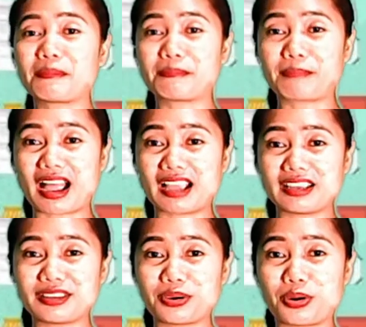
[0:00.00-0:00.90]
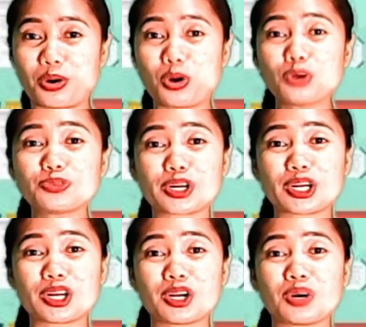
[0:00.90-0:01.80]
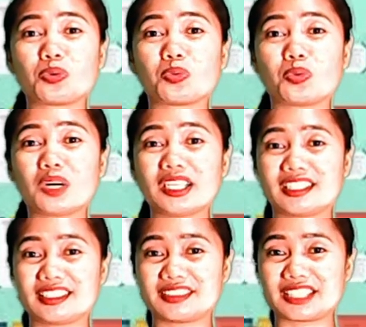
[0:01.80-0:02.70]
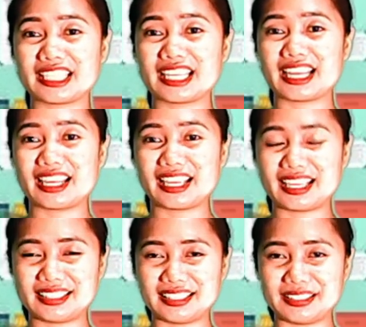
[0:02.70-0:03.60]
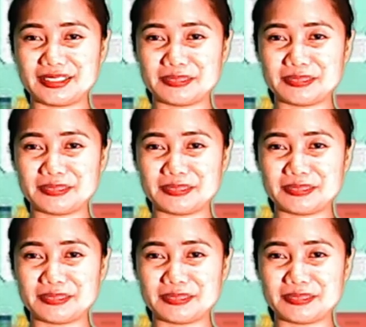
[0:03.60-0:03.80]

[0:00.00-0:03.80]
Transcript: pi over 180.